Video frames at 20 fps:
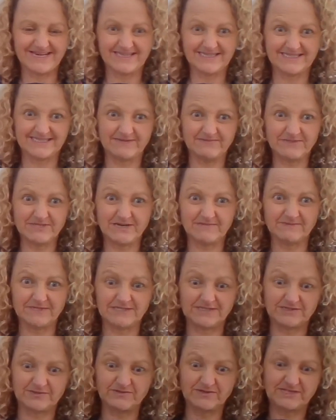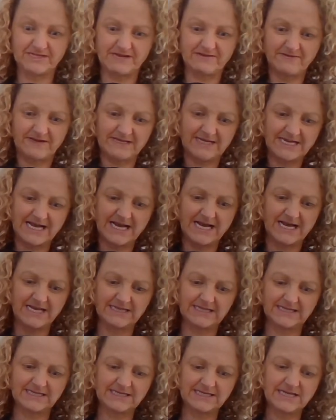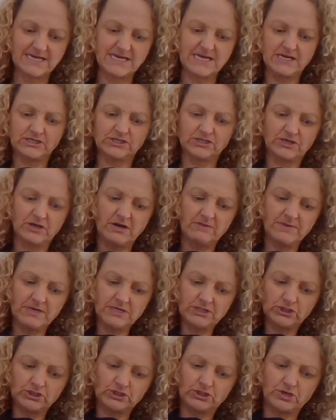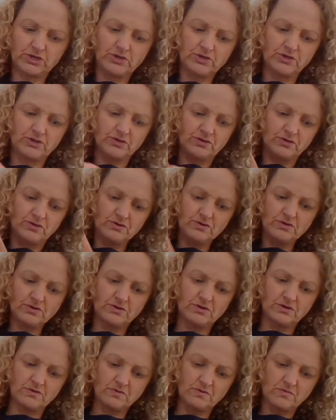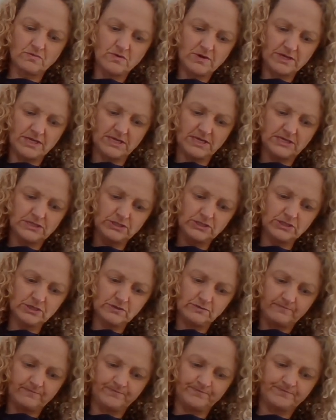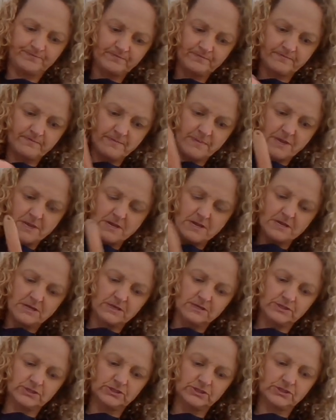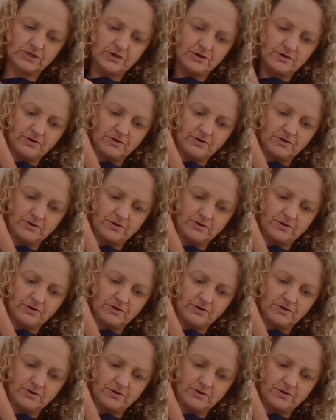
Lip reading: Sometimes it's good to have it coloured. So I'm going to show you what you can do. So